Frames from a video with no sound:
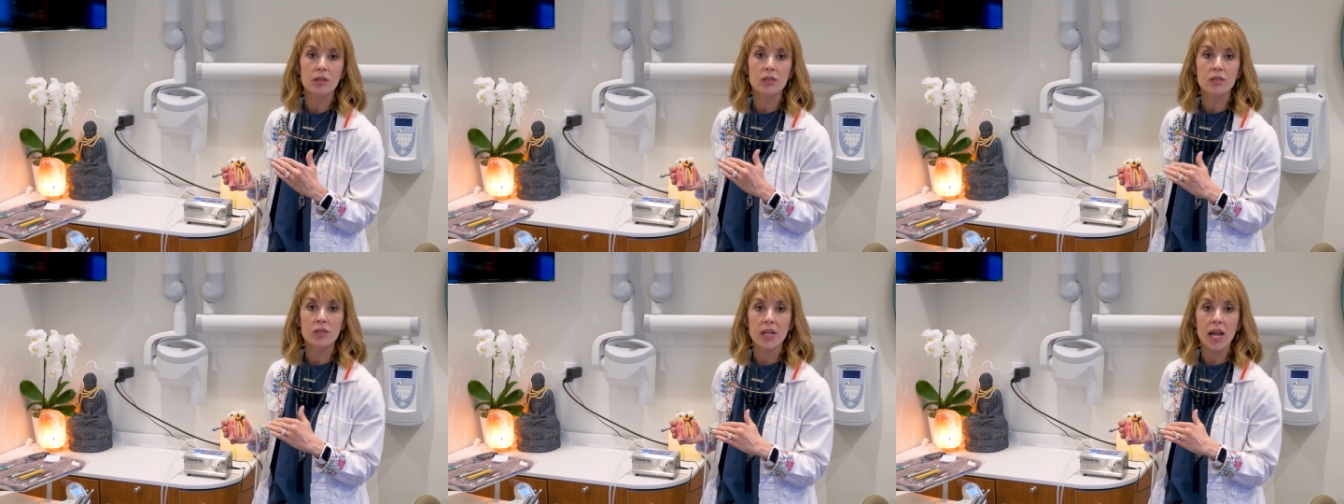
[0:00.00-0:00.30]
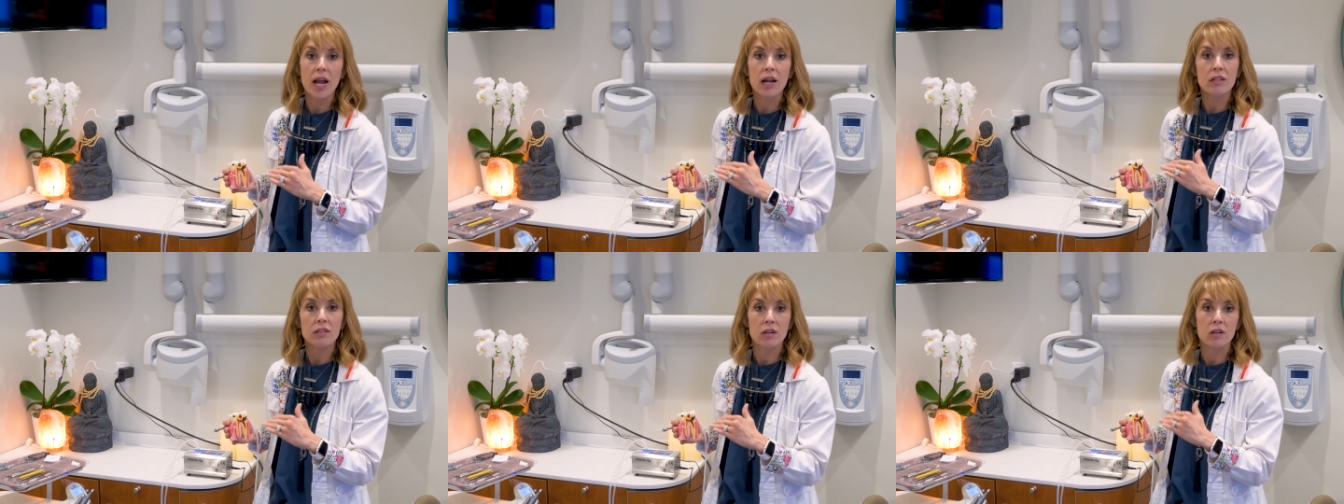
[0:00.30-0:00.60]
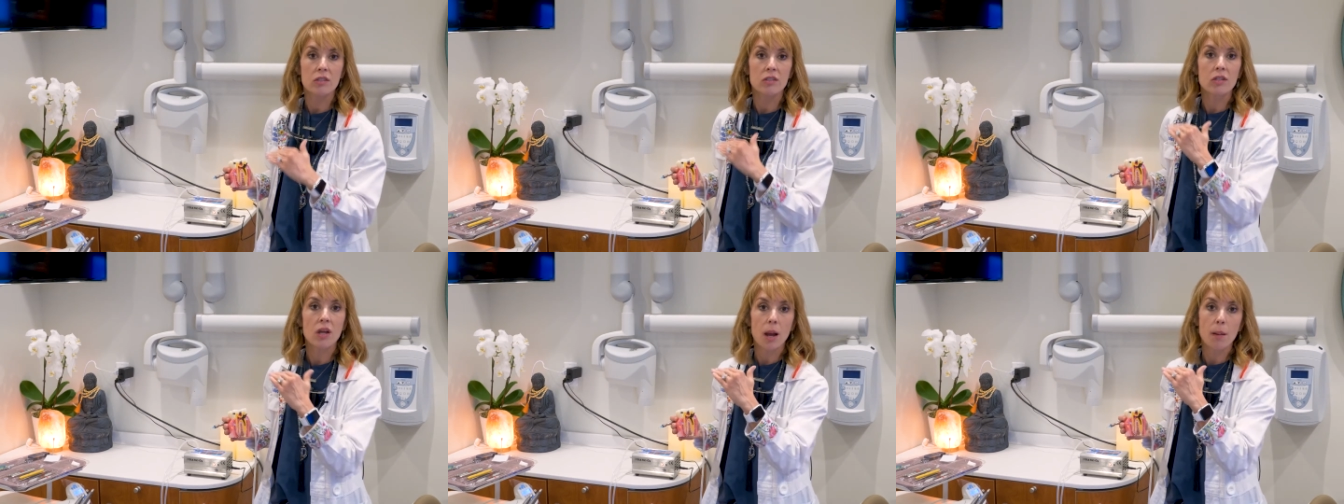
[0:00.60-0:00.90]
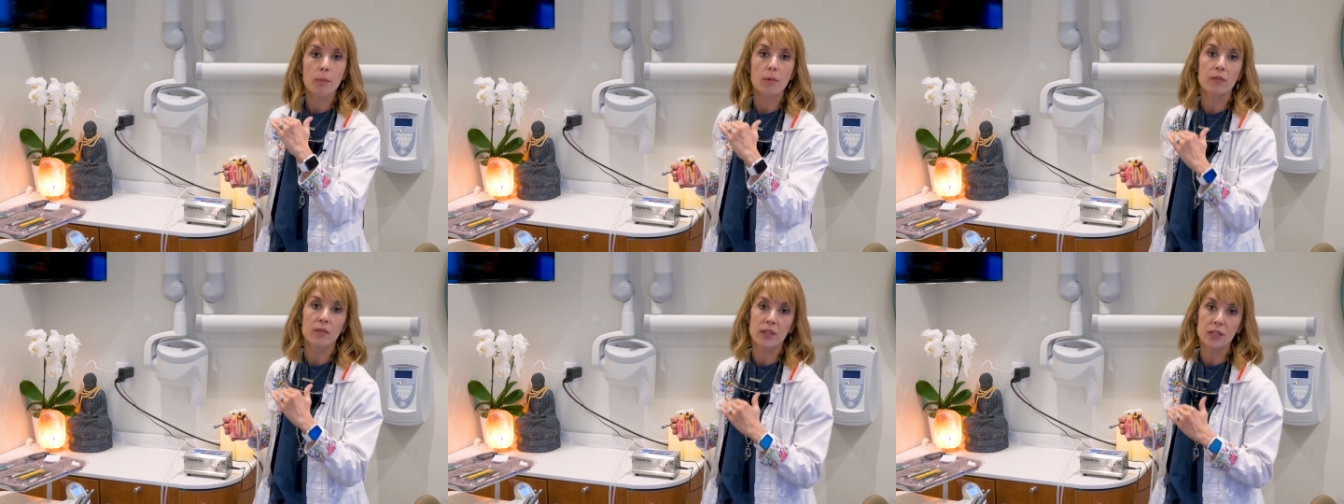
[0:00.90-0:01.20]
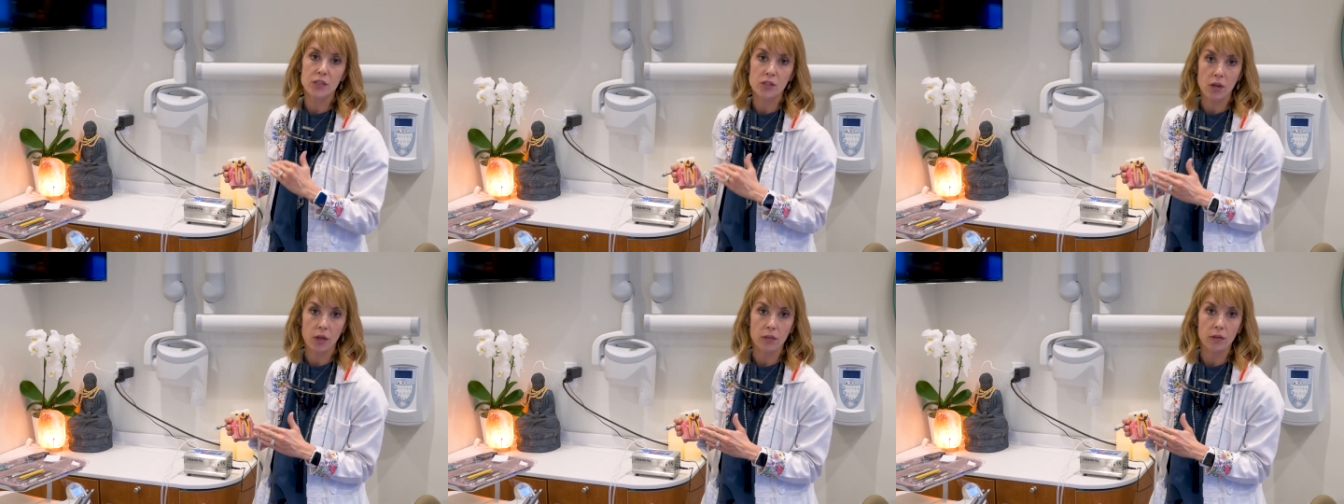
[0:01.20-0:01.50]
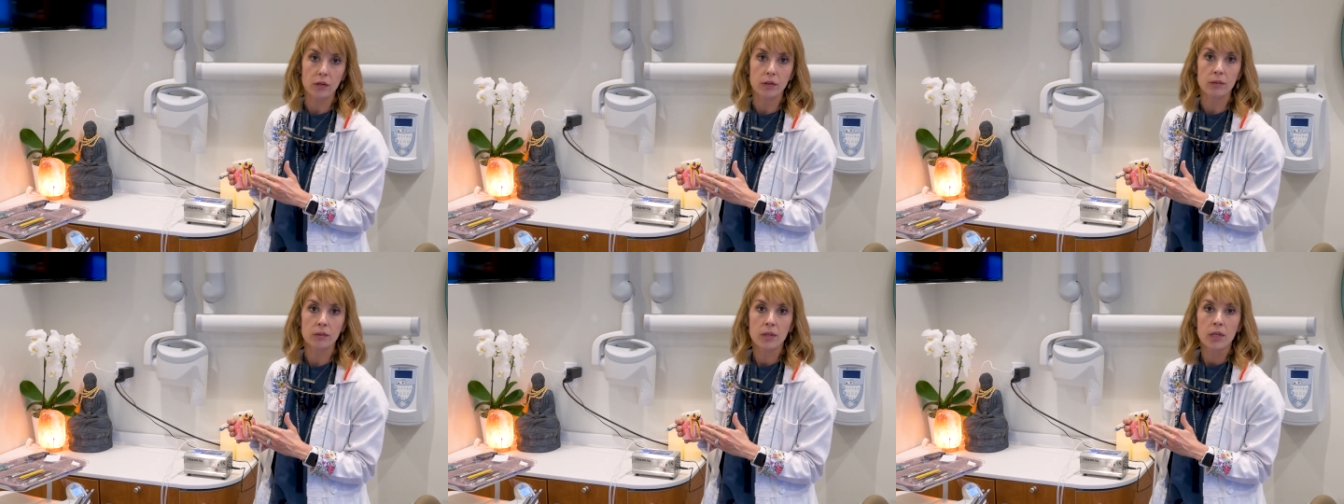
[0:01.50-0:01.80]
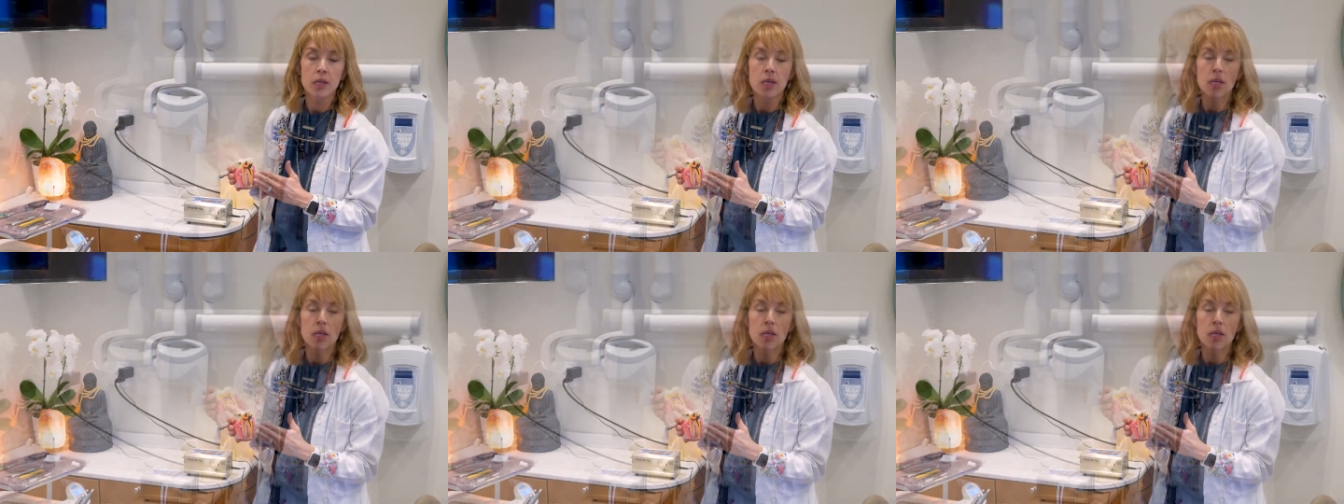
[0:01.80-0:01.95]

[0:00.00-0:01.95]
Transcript: are stacked on top of each other.